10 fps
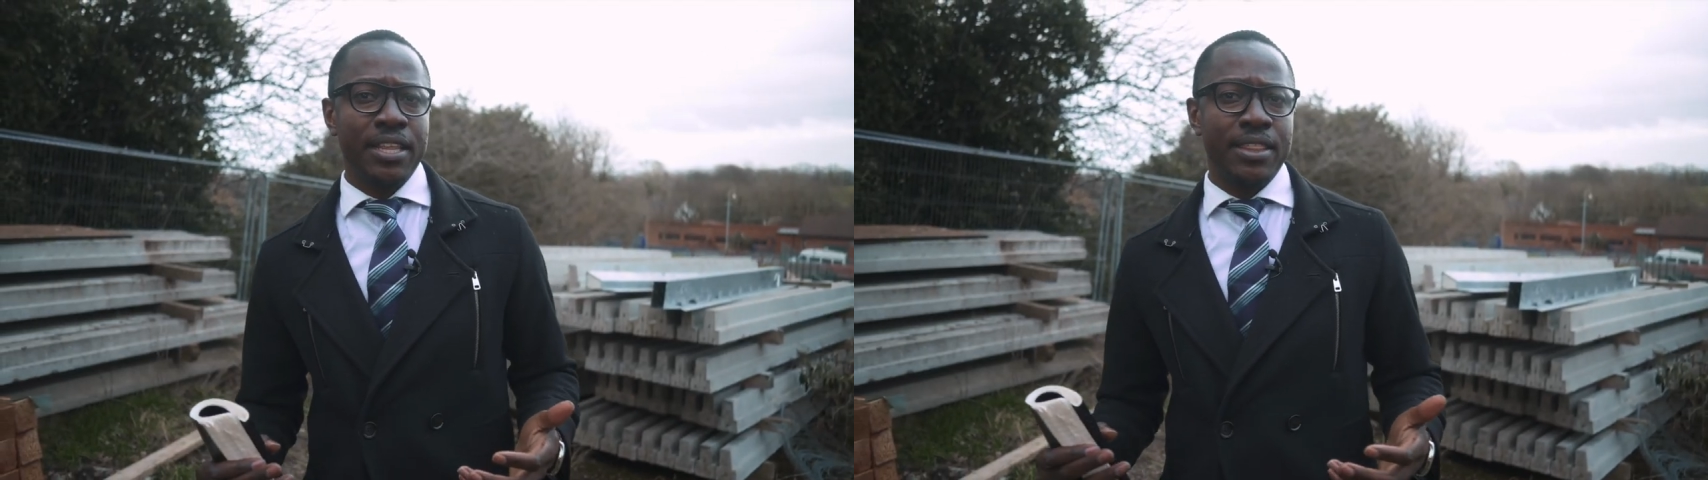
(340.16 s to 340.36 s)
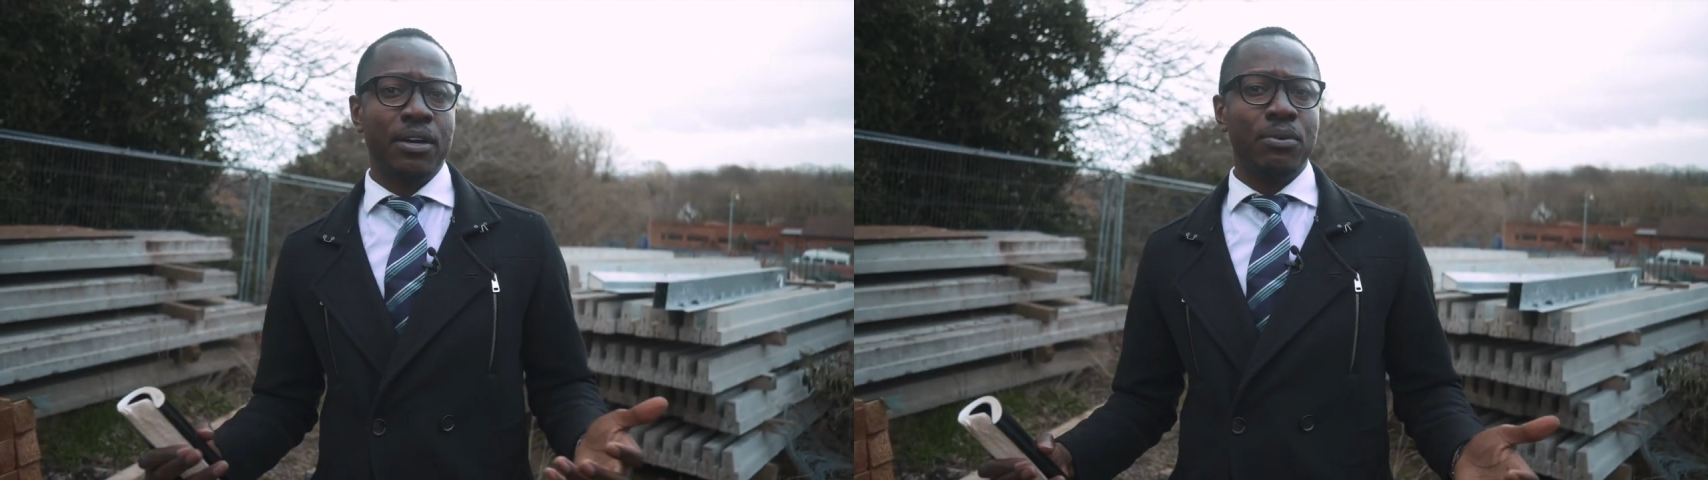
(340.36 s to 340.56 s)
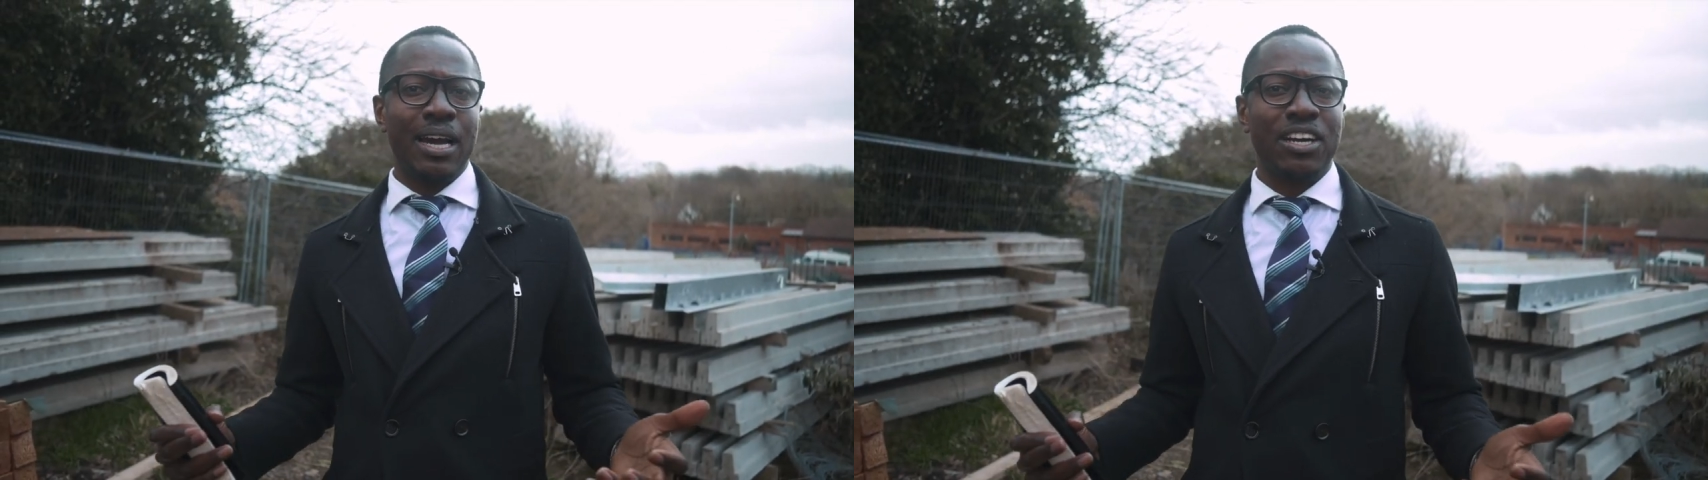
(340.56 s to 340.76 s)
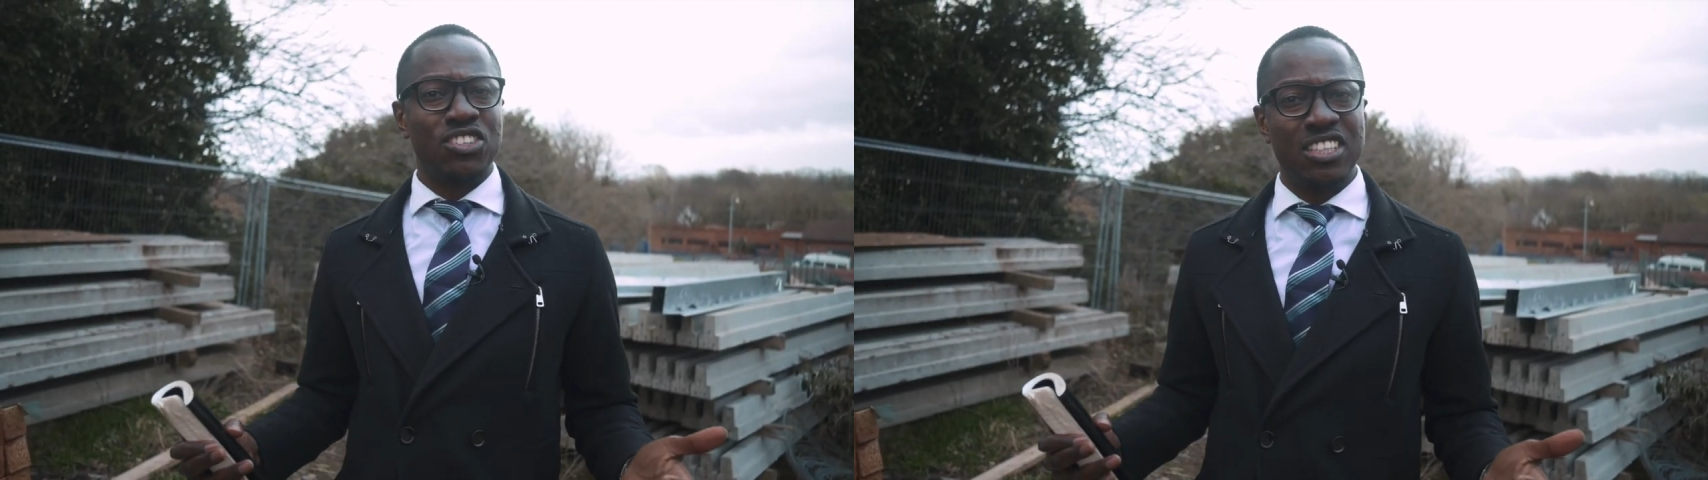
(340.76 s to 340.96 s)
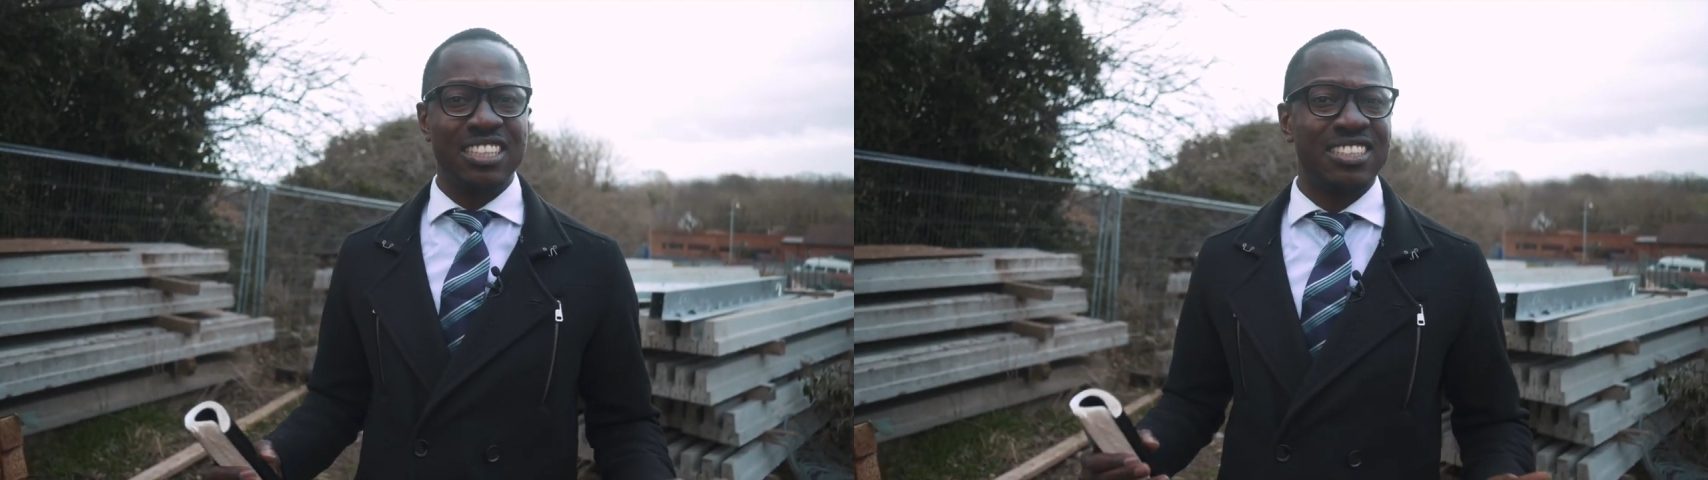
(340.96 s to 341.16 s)
they could
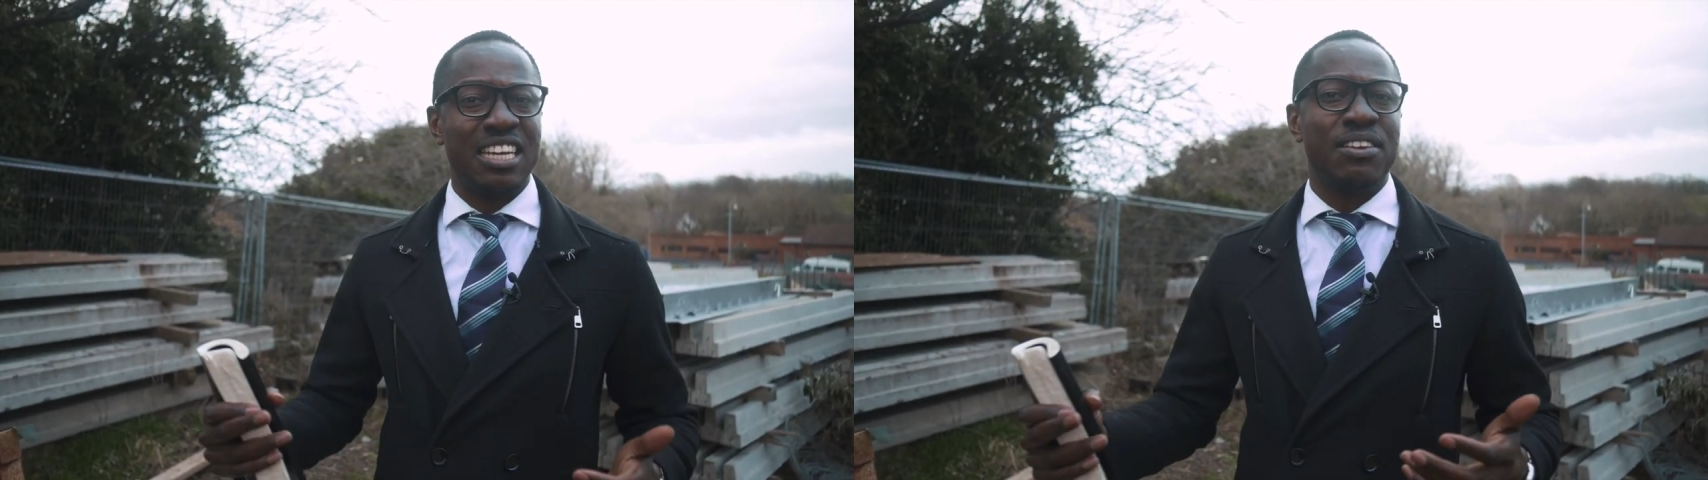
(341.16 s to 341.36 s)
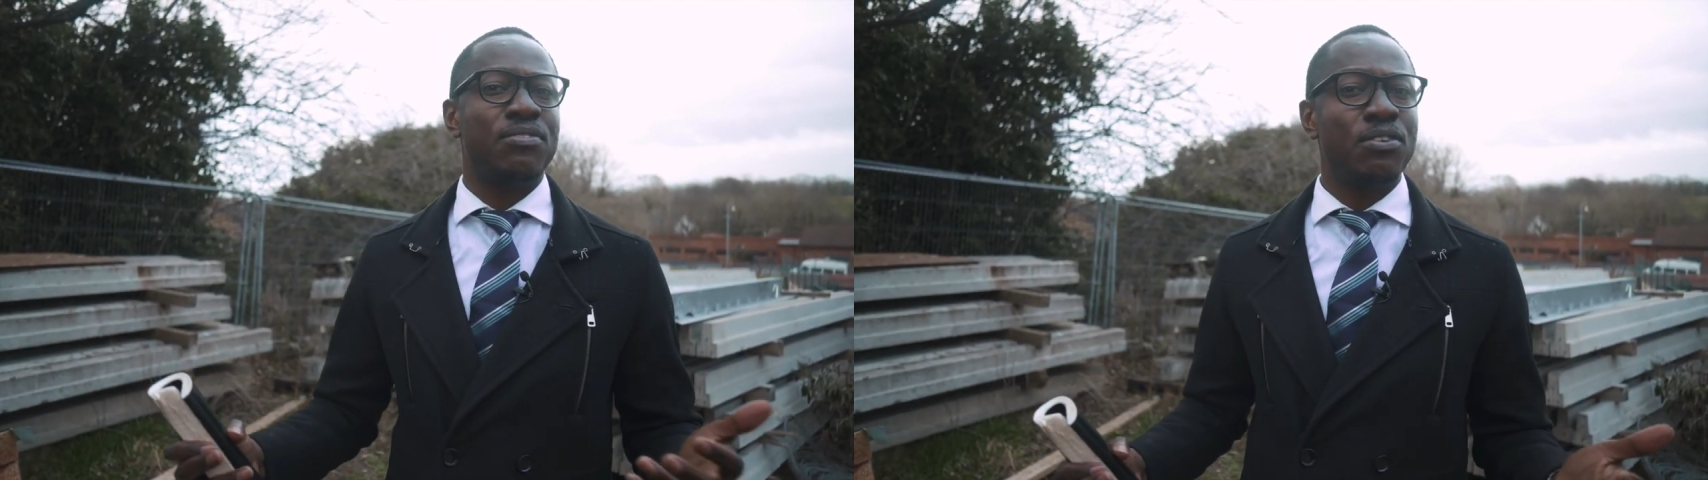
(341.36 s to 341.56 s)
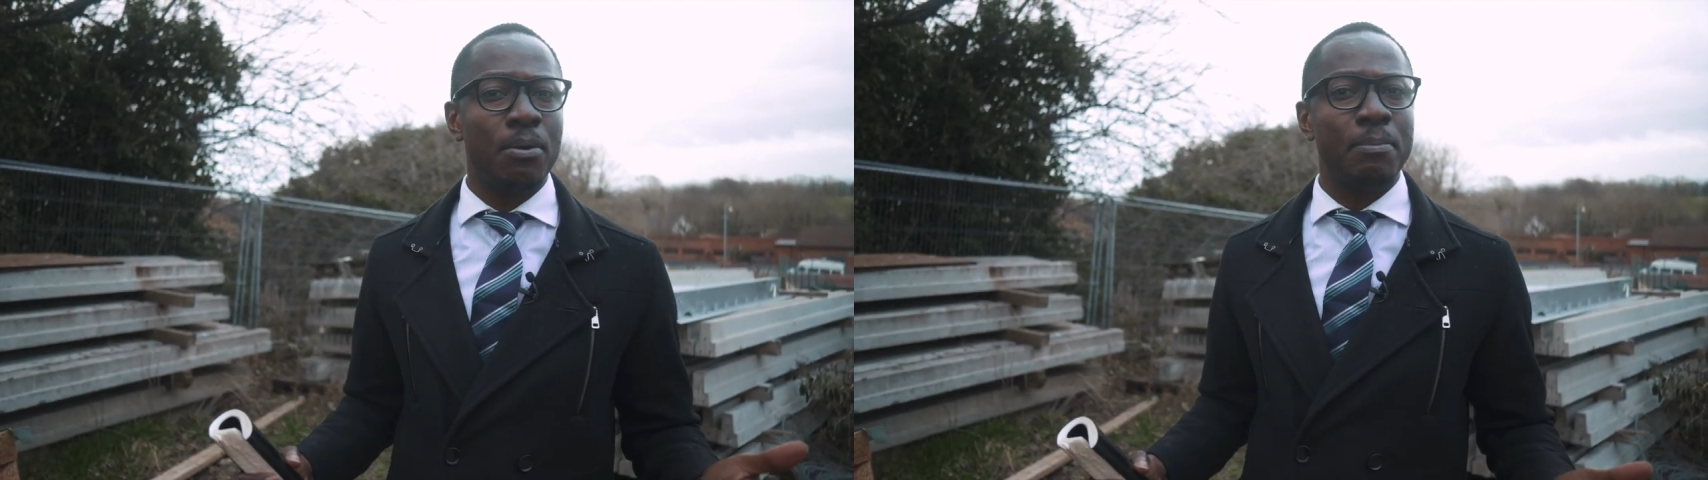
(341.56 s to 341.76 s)
actually save you